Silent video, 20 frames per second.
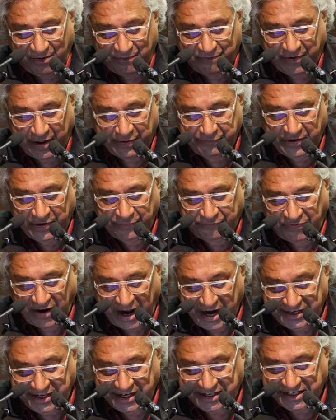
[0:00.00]
When we
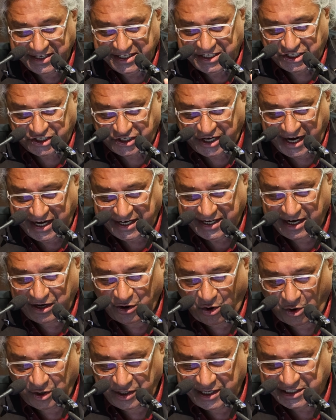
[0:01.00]
fight it in straight and
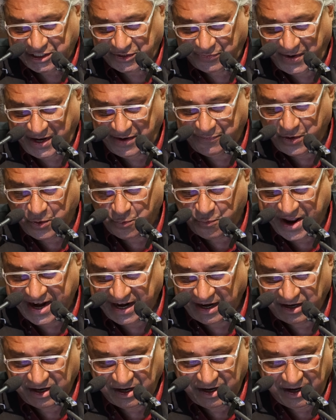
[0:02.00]
honest way, we
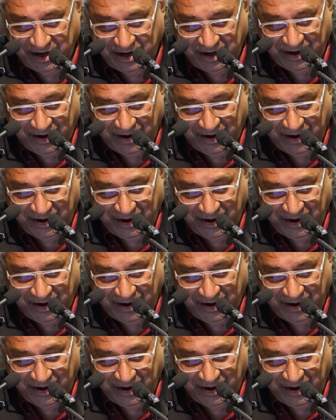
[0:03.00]
win.